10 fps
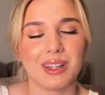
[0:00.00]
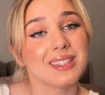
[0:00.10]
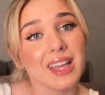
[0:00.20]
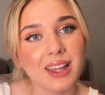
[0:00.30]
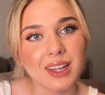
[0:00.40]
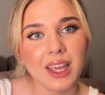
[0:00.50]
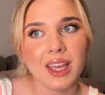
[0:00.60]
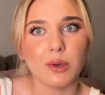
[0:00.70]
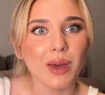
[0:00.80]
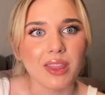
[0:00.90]
Instead,
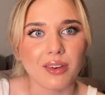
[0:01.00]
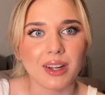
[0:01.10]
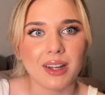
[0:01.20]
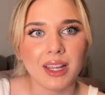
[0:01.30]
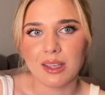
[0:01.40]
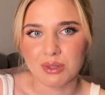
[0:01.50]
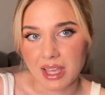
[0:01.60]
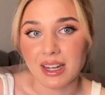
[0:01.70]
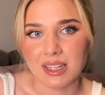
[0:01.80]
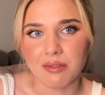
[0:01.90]
he went there and he was
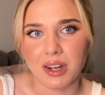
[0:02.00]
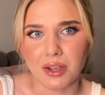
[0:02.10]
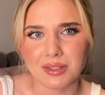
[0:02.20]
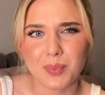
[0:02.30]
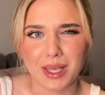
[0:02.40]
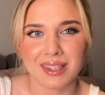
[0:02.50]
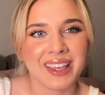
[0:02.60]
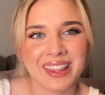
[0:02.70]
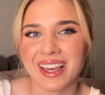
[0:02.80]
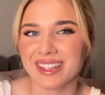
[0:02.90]
editing videos
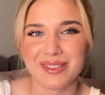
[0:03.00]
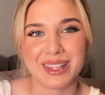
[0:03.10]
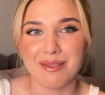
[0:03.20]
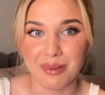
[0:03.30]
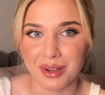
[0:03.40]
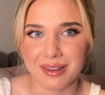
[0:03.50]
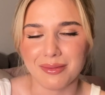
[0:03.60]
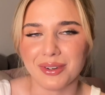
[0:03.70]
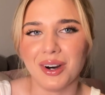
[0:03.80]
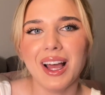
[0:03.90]
because that's what they employed him
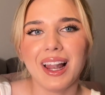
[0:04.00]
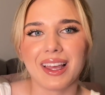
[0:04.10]
for.